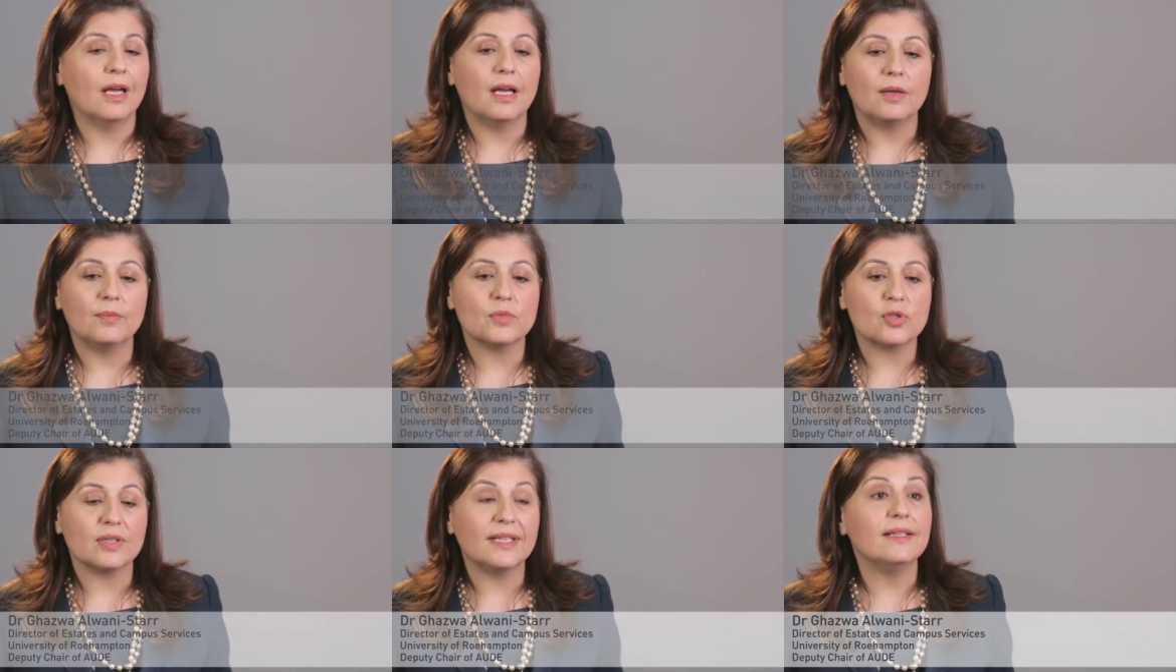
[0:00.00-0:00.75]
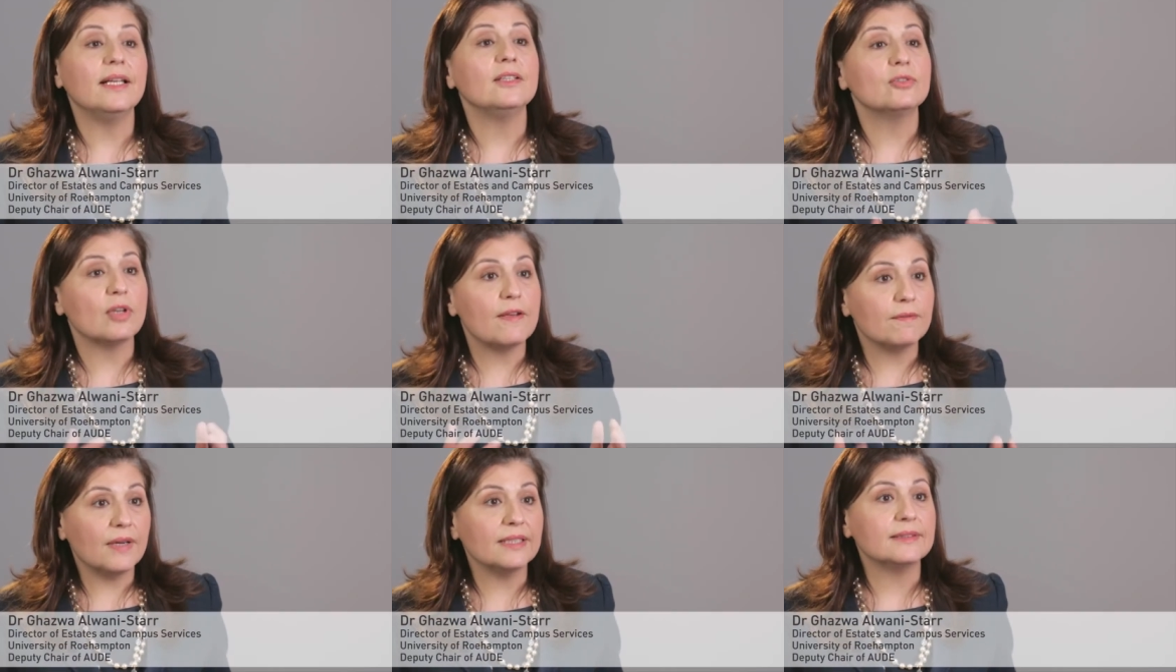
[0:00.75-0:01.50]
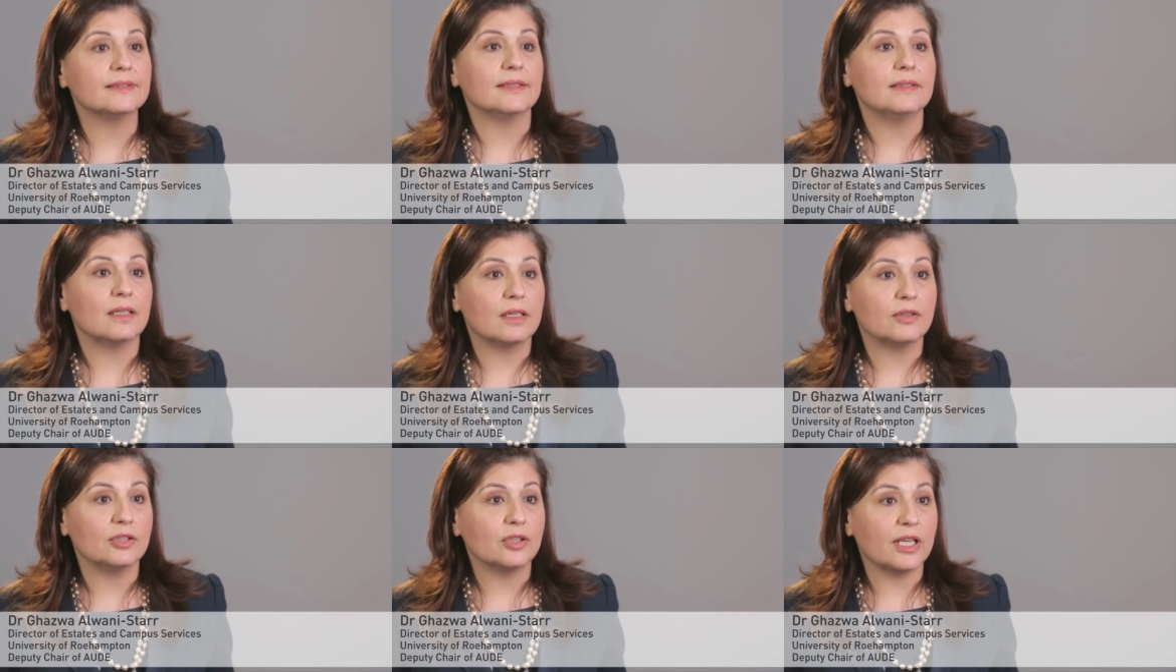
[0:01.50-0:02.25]
Um, so the need to invest in
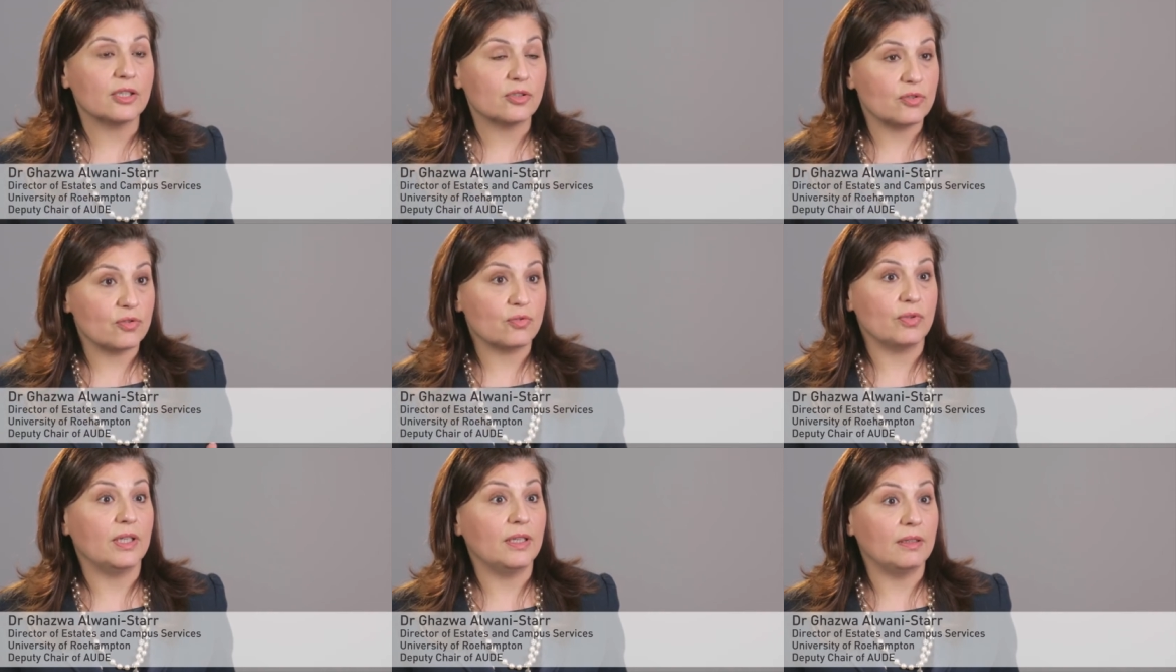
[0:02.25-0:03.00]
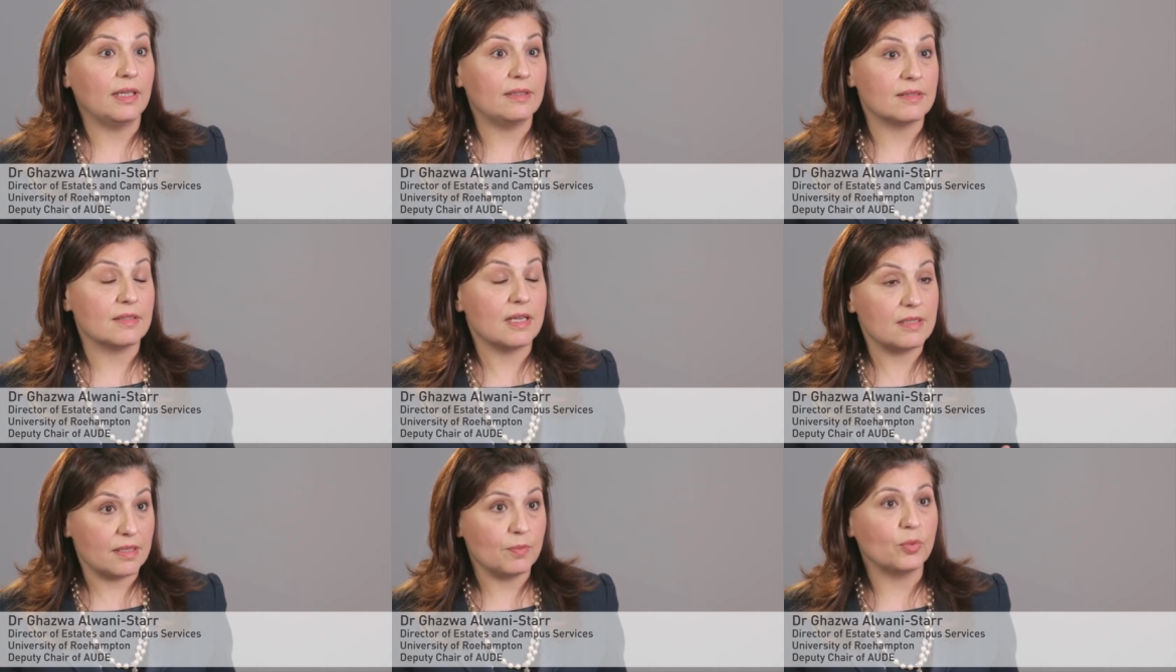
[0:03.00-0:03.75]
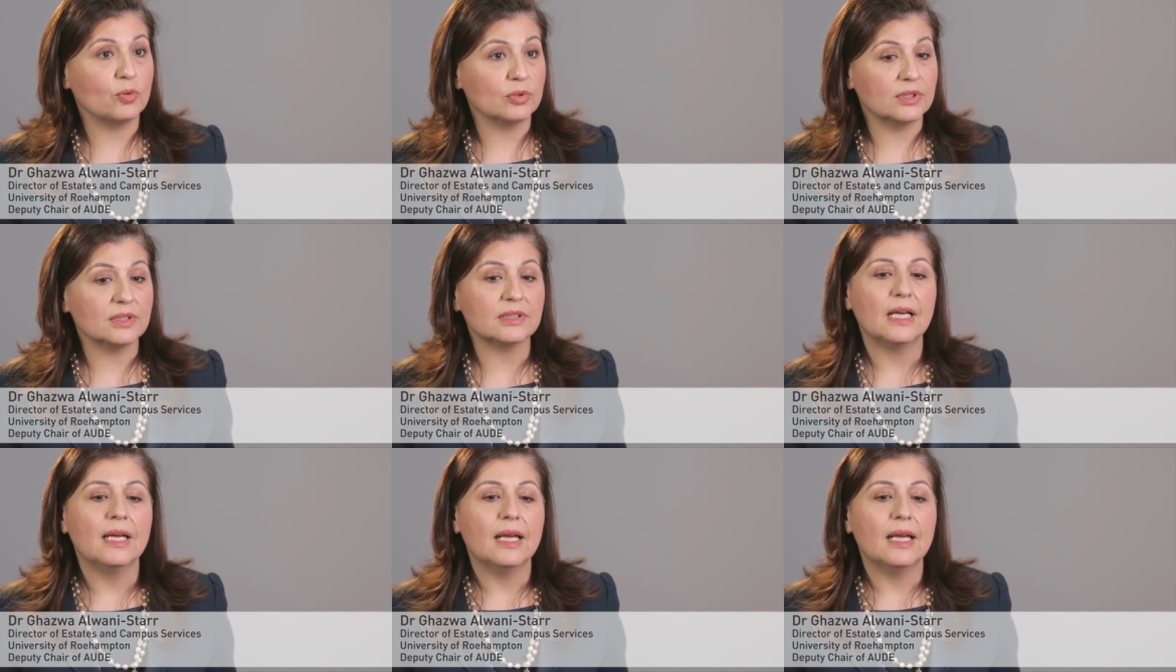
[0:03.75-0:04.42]
higher education is, really, is, is important